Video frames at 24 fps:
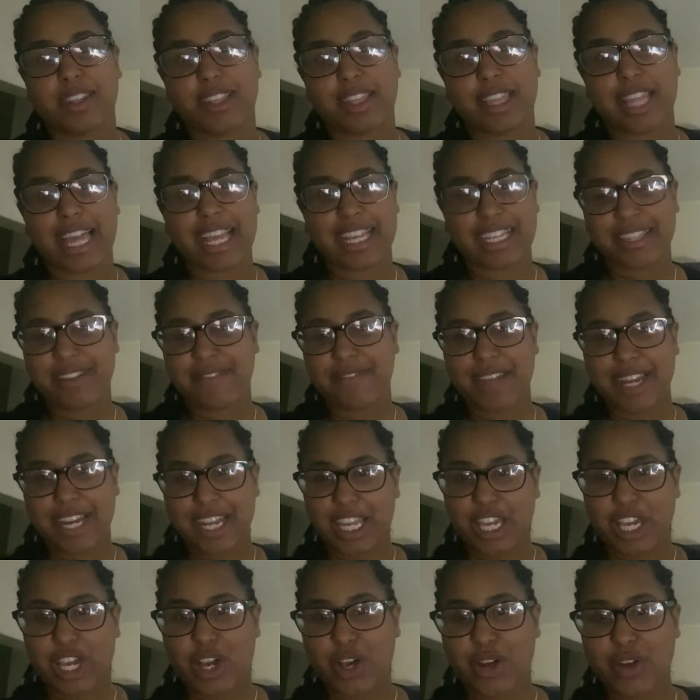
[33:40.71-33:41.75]
Like the
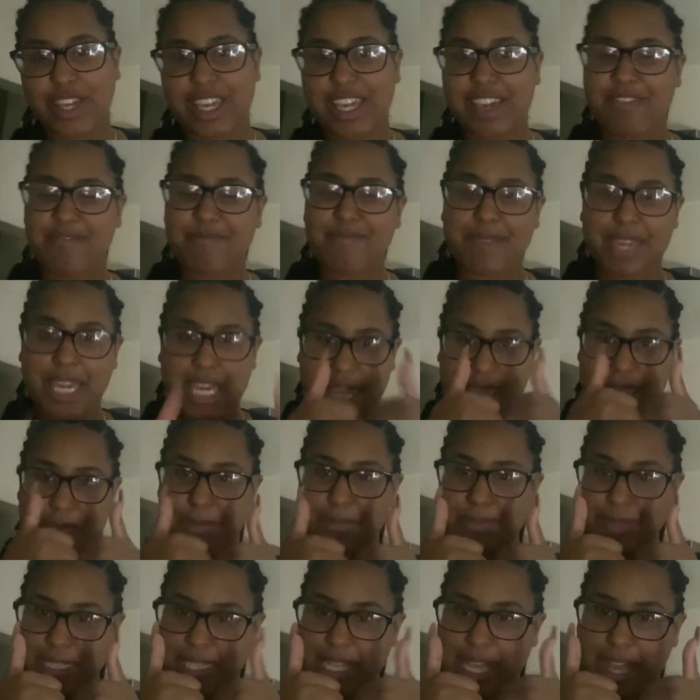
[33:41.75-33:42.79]
video. Give me a
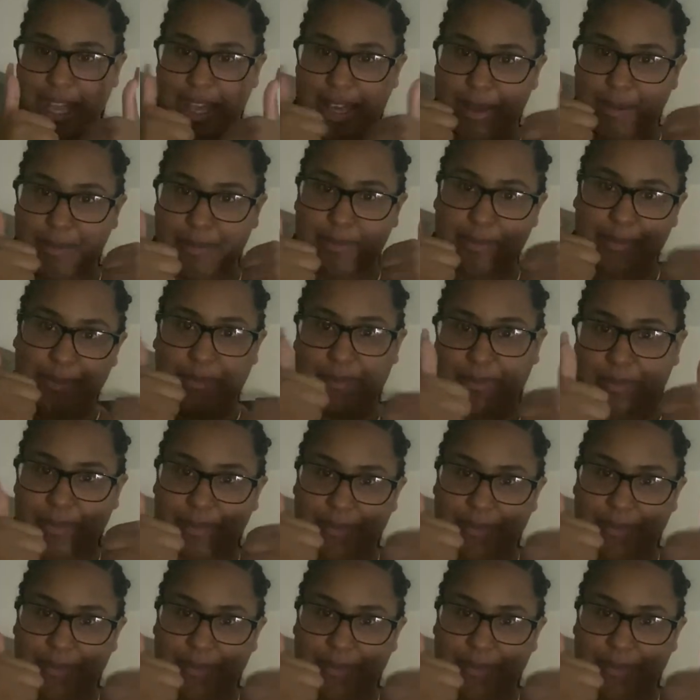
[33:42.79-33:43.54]
thumbs up.